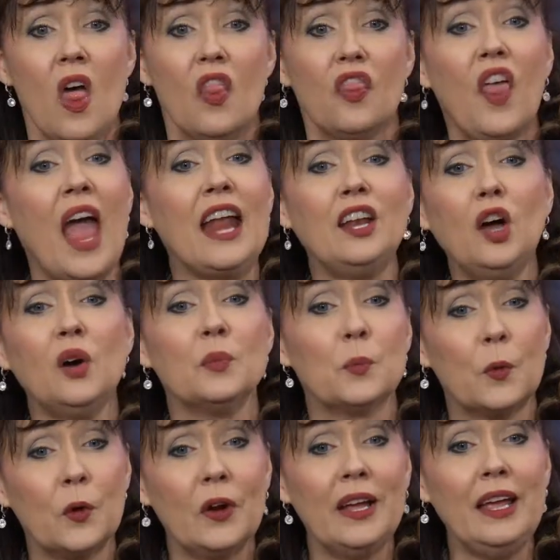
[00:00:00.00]
they don't
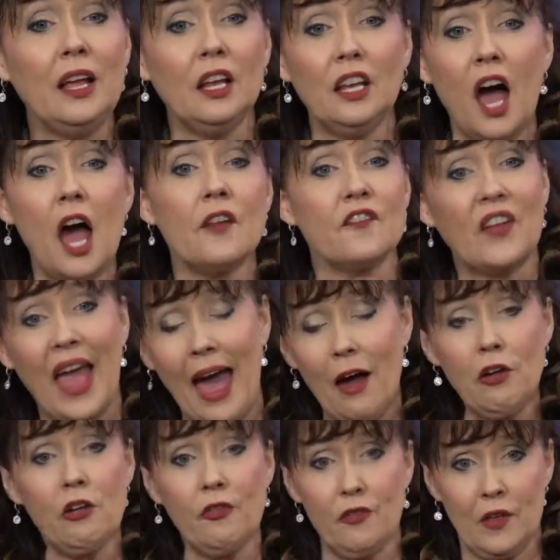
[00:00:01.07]
bring a lot of
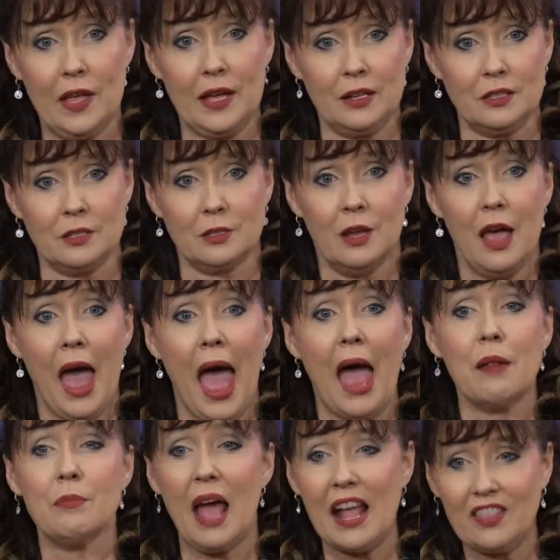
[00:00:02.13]
counterfeits
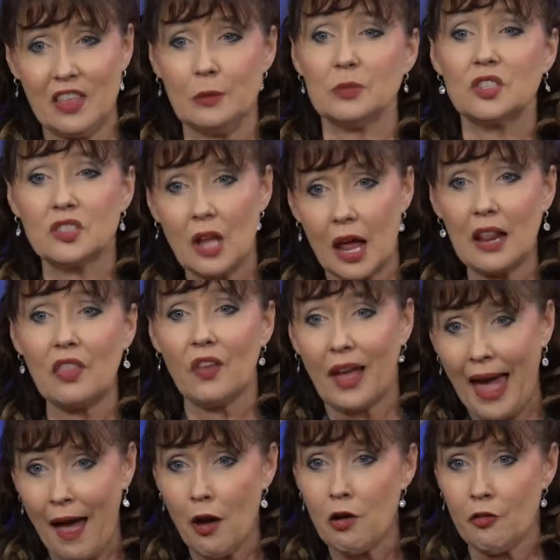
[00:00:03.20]
and make them study the
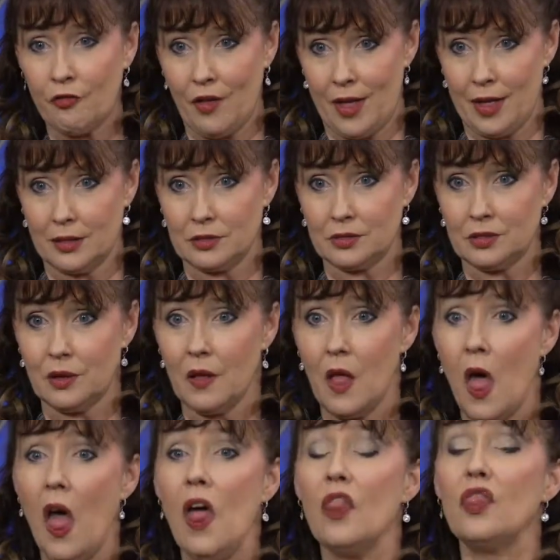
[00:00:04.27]
counterfeits.
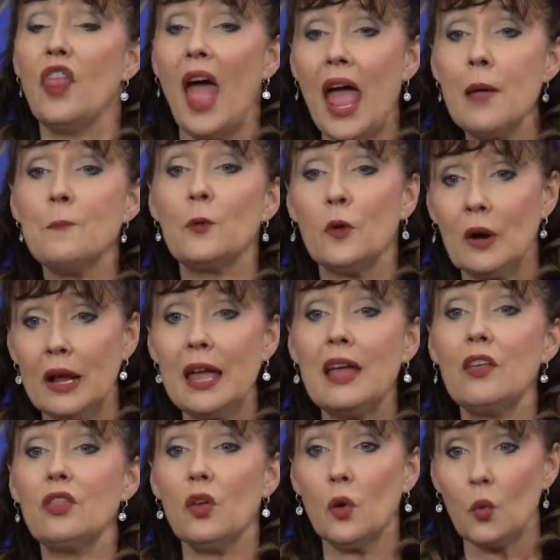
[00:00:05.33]
They
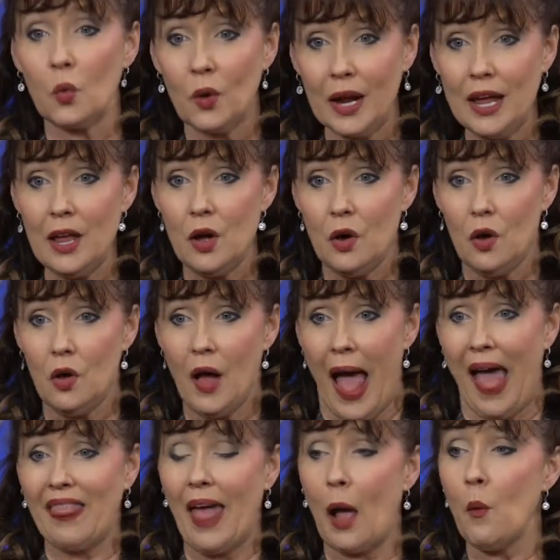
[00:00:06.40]
bring the real
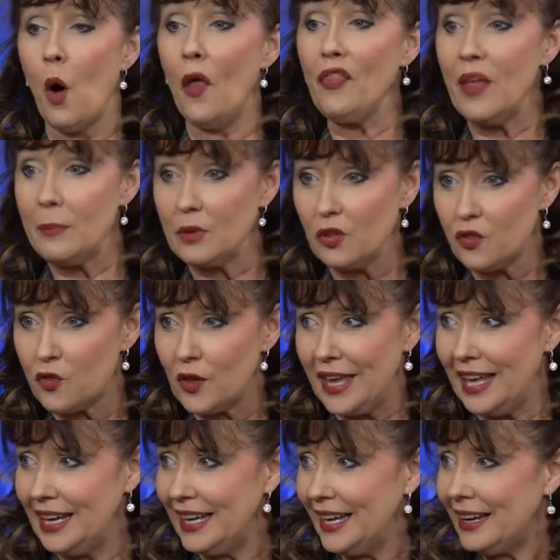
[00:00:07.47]
and they want them to
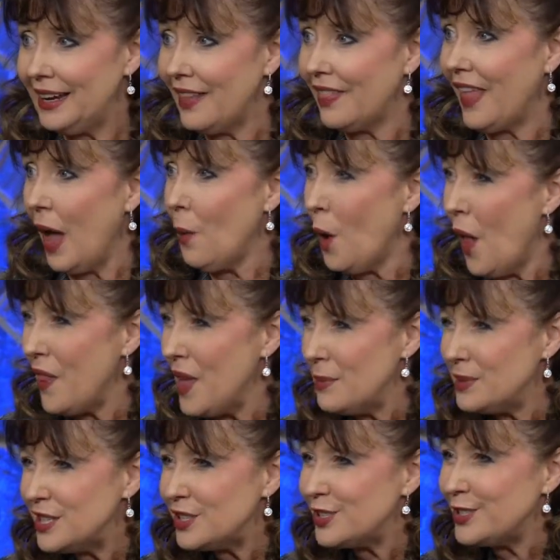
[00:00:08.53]
feel it. They want
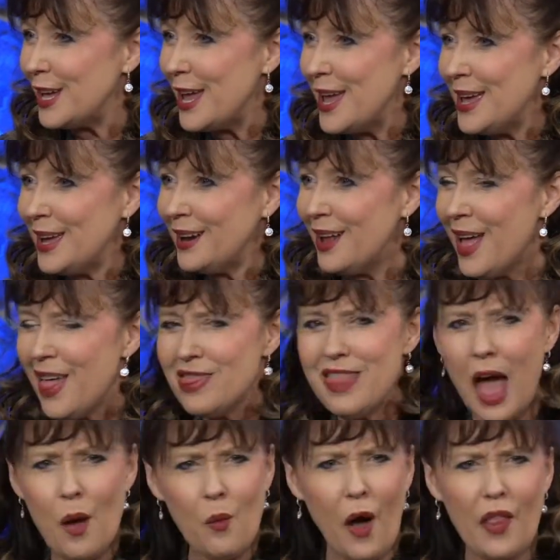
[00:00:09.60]
them to see it.
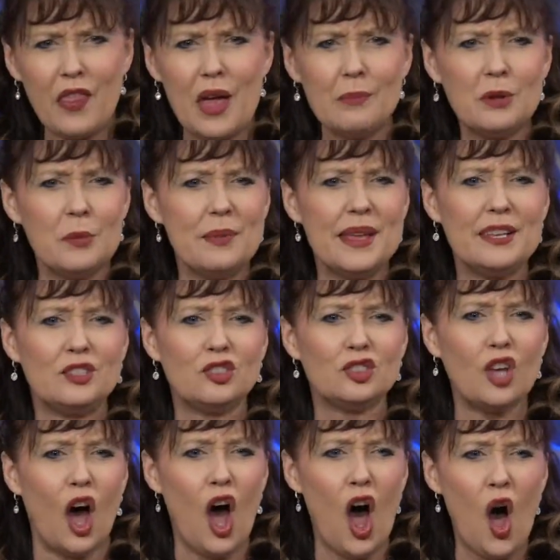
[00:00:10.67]
They want them to be
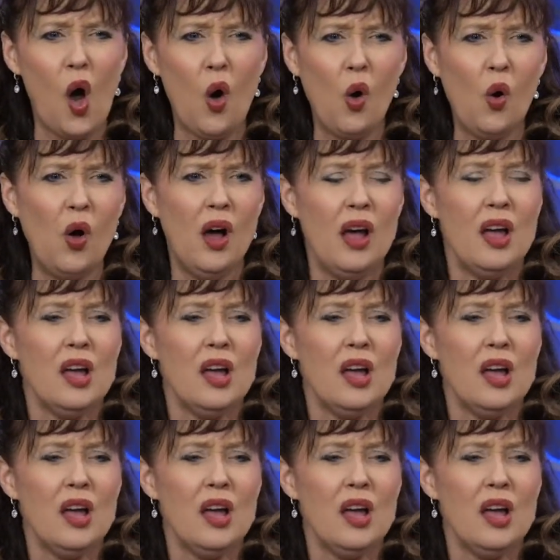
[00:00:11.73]
so,